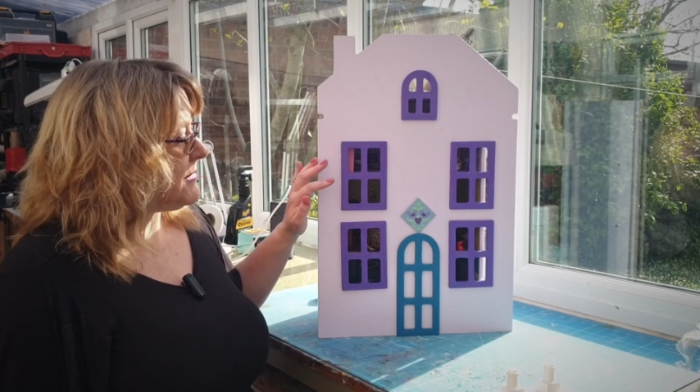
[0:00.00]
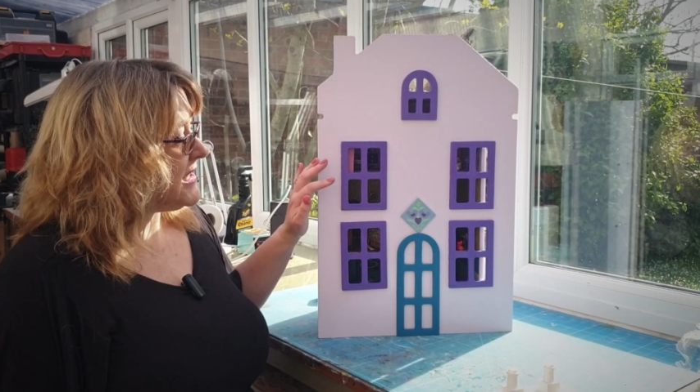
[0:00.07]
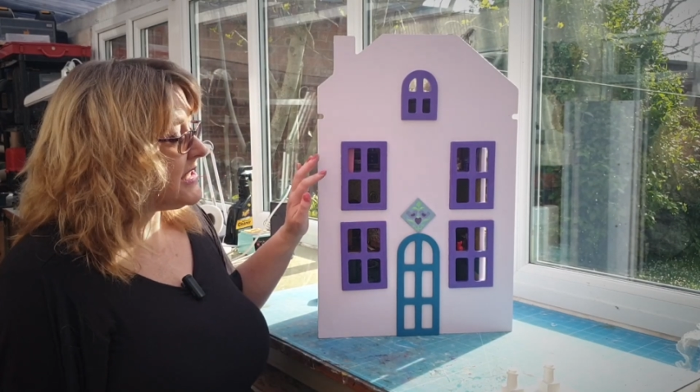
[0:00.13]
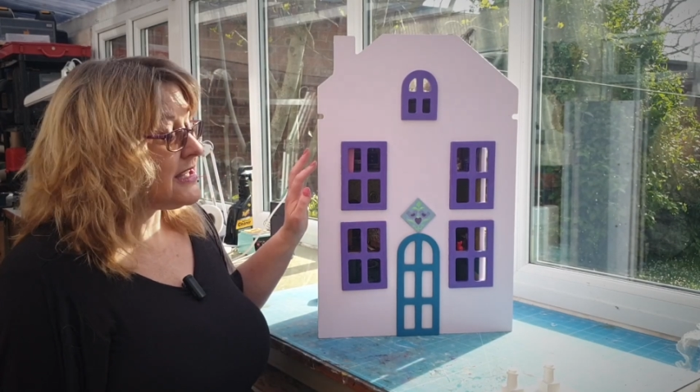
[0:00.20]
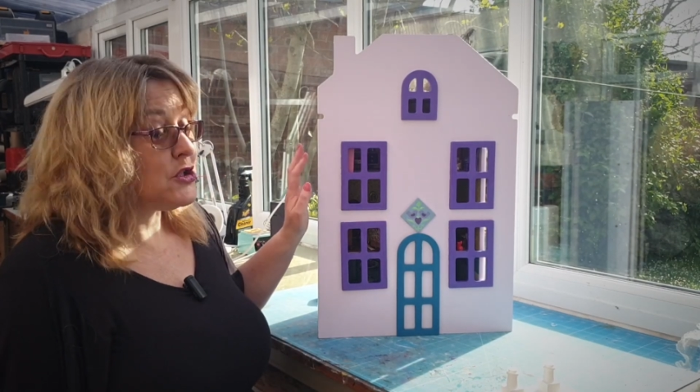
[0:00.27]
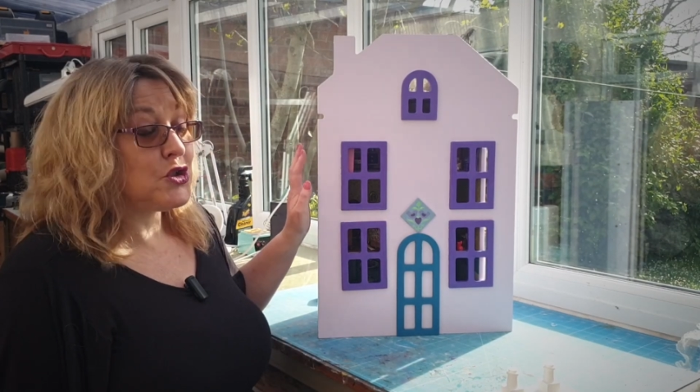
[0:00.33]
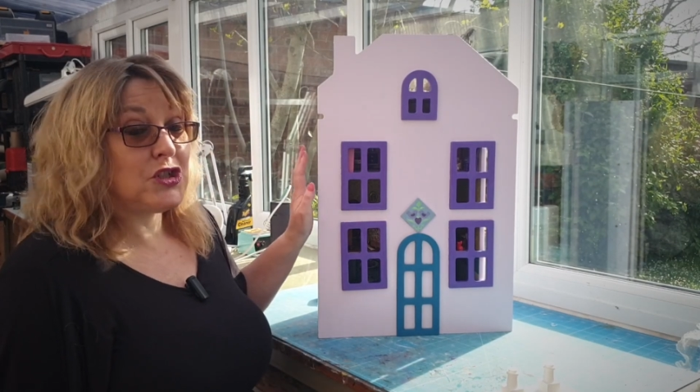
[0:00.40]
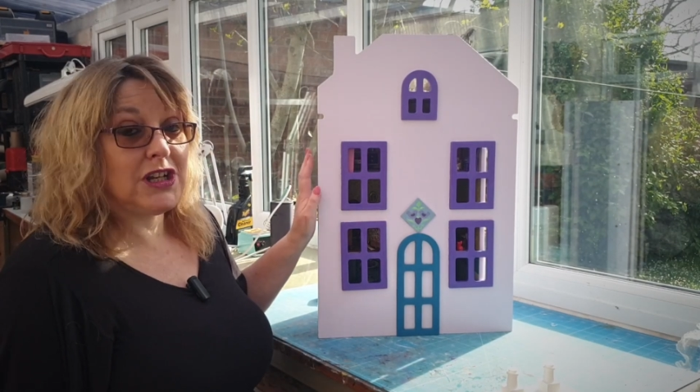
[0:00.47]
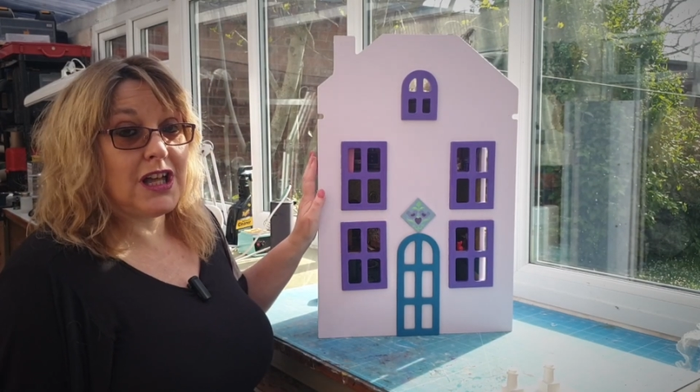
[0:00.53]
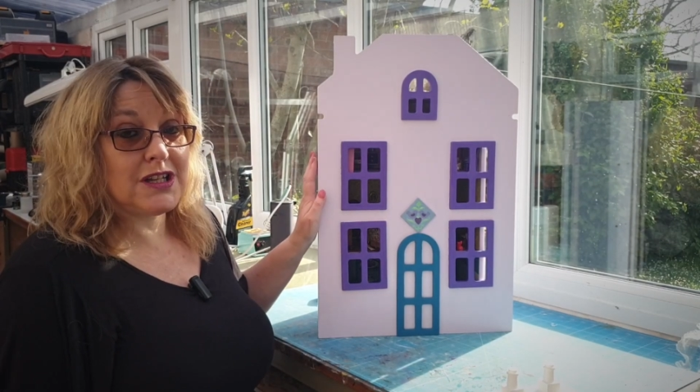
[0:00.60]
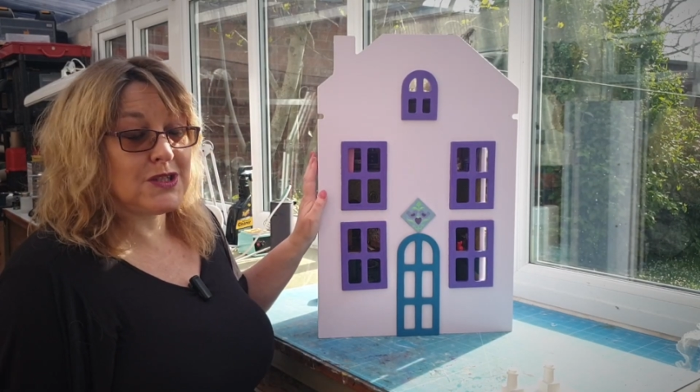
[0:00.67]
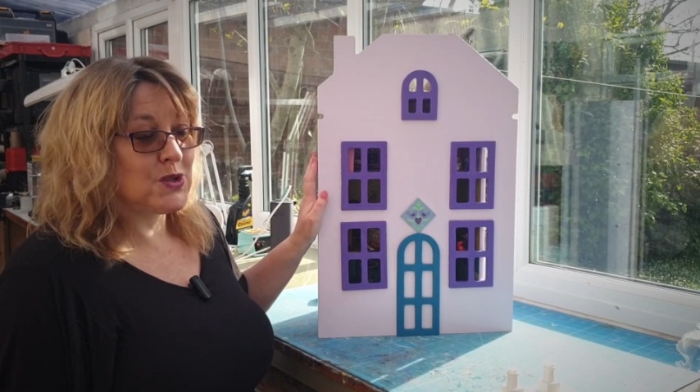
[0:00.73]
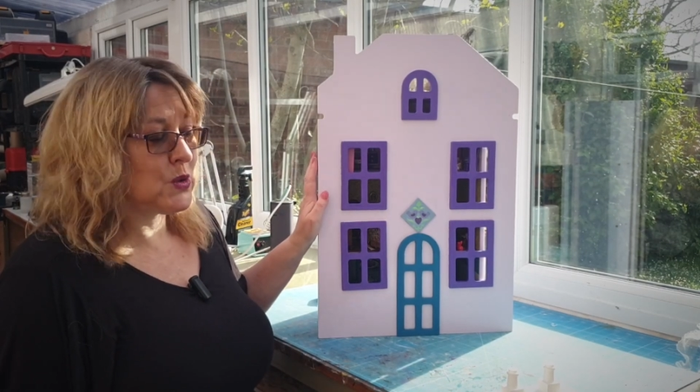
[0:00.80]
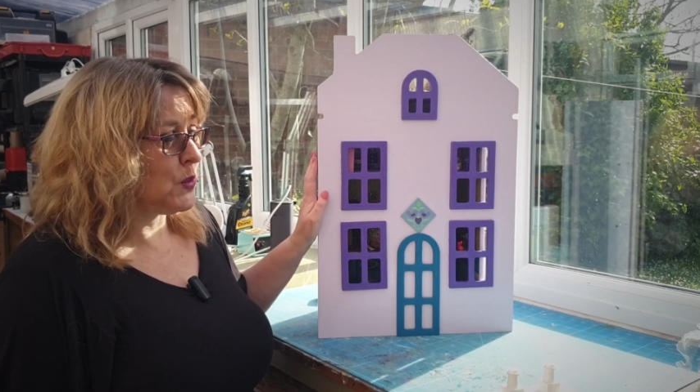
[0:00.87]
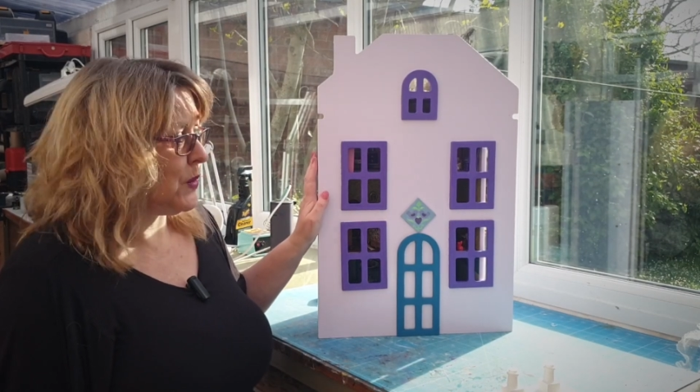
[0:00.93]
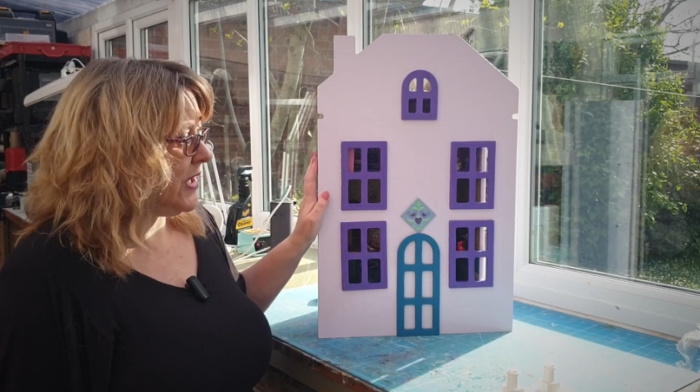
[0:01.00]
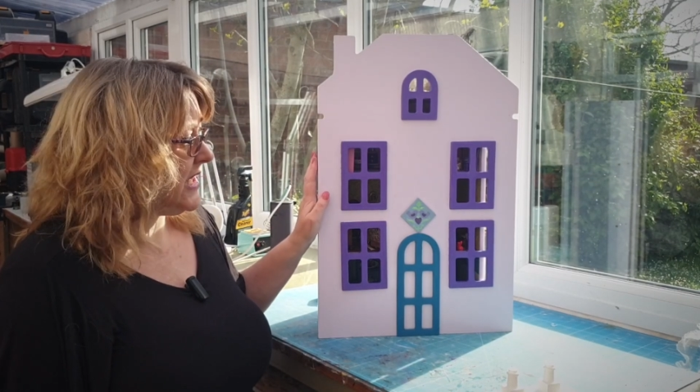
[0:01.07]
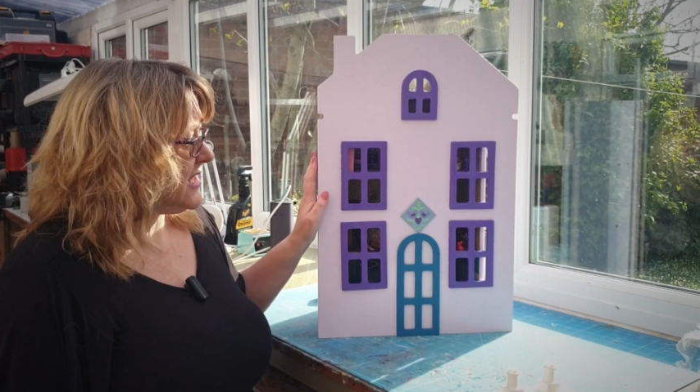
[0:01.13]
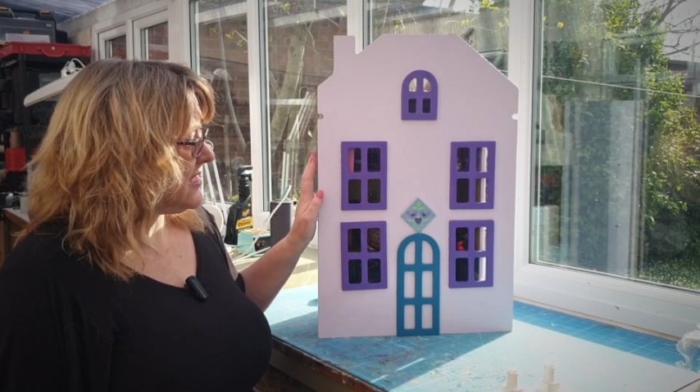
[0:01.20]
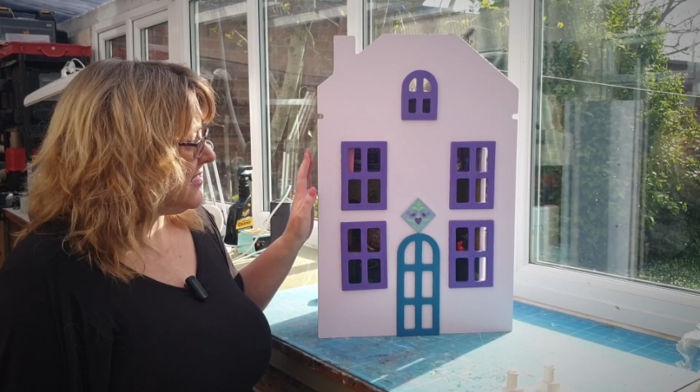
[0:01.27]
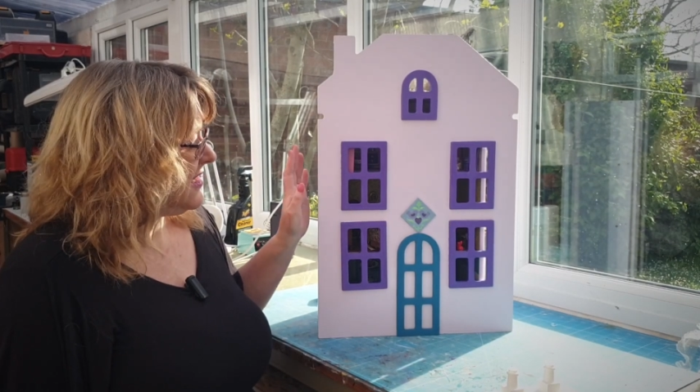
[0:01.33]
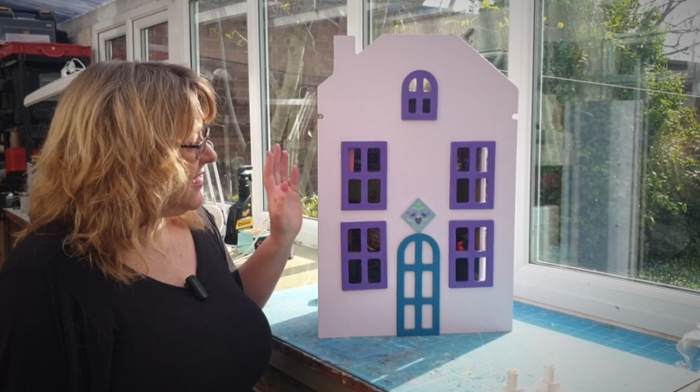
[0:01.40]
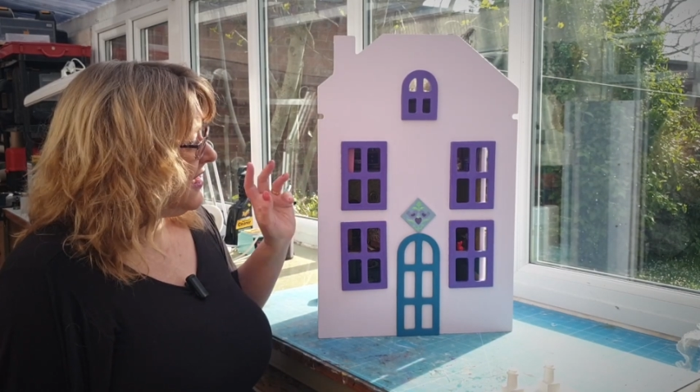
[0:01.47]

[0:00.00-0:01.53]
bit since you last saw it.